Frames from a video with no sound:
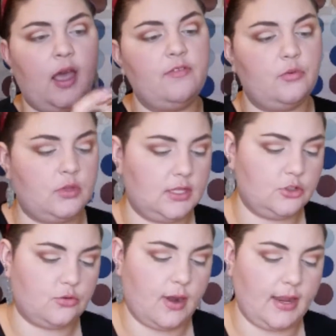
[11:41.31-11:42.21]
I haven't really
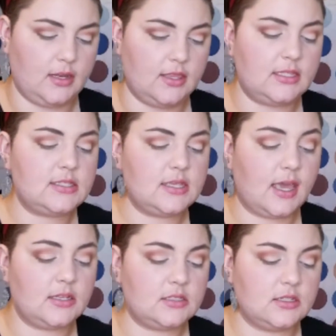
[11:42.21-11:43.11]
tried this
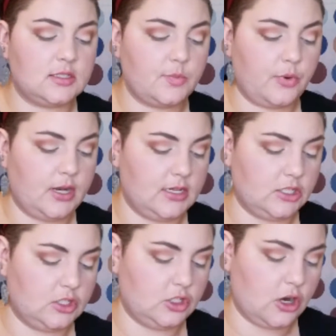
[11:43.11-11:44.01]
yet. It's pretty
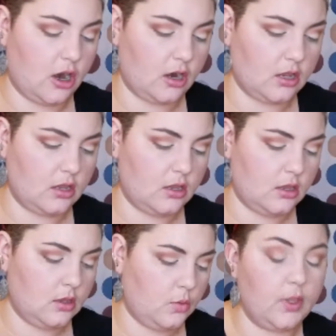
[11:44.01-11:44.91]
dark.
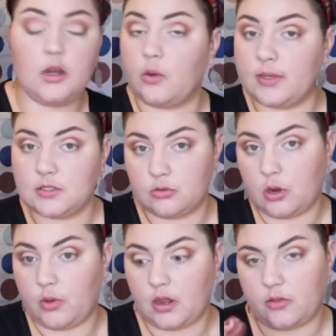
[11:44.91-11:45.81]
We can always
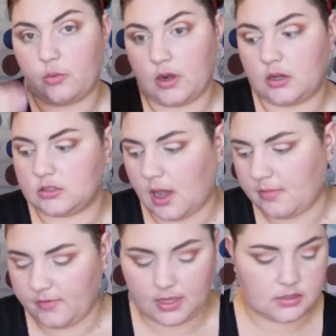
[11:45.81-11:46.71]
throw another one on
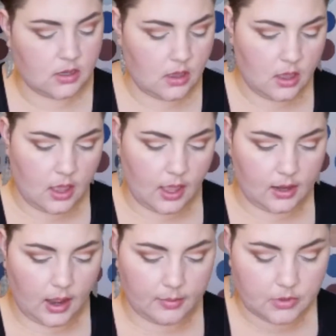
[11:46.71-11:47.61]
top of it.
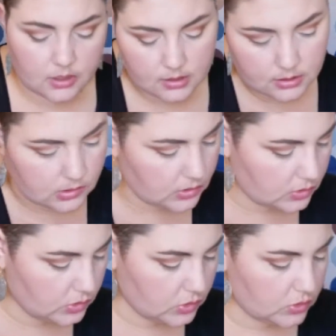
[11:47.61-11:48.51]
And I'm going to,
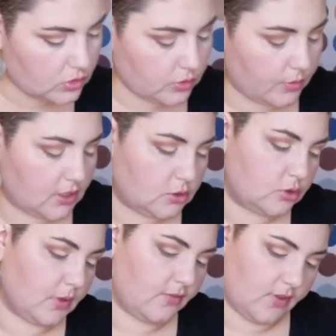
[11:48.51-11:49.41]
do I want to
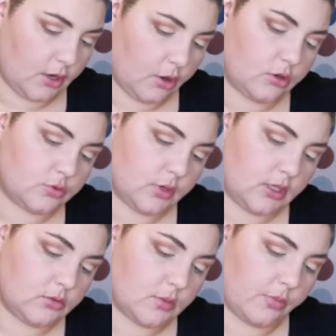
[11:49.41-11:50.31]
use my finger or do I
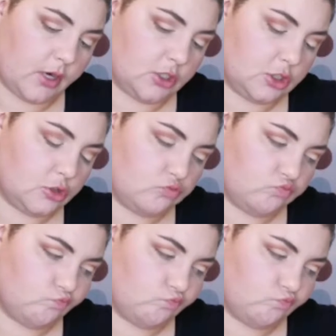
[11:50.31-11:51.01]
want to use a brush?